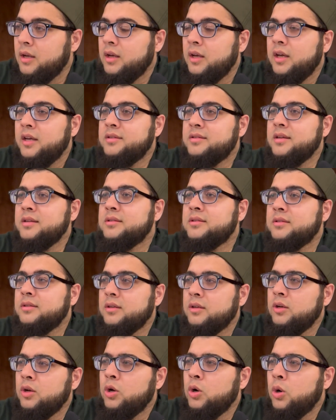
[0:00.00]
He says,
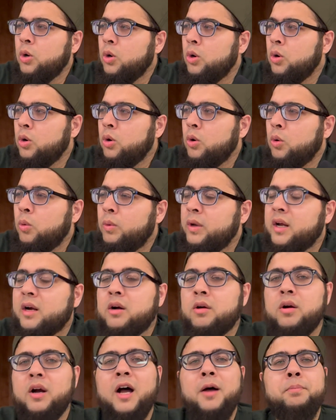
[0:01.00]
when a
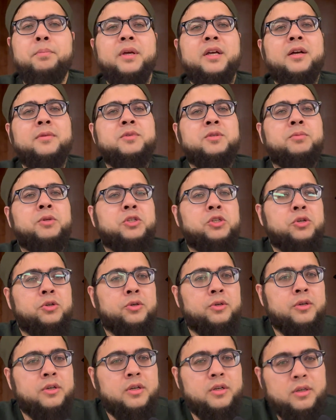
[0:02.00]
crop becomes
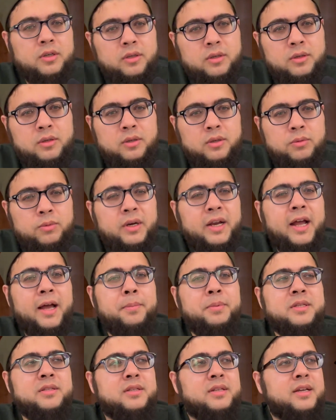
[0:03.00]
mature, what
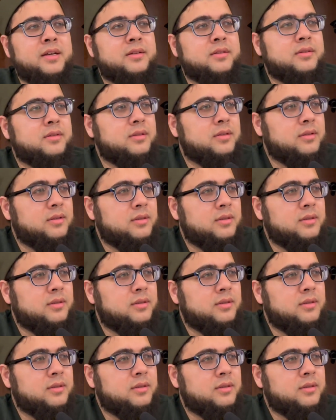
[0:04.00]
happens next?